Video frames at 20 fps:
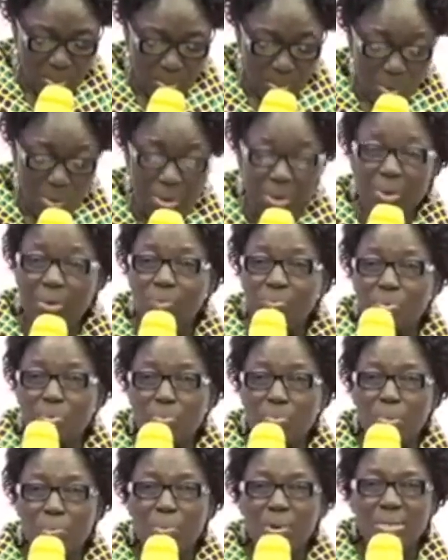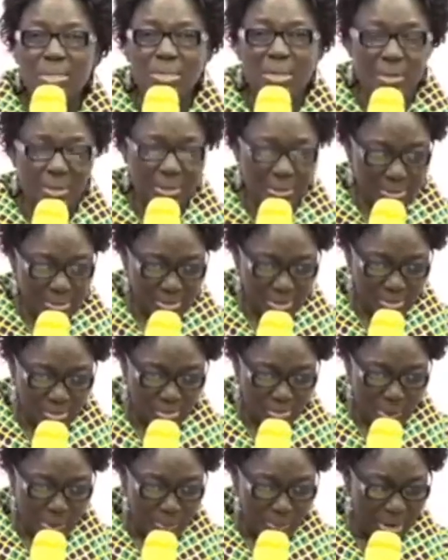walking from Mombasa to
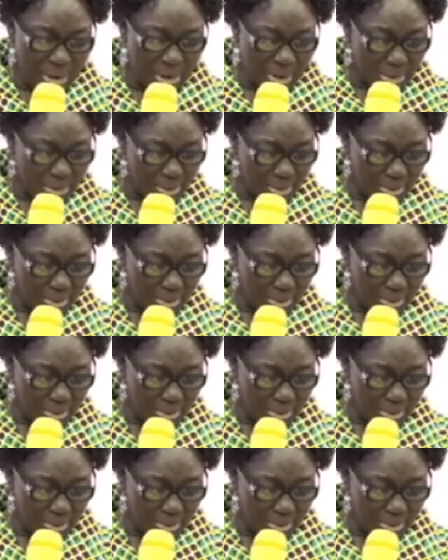Kampala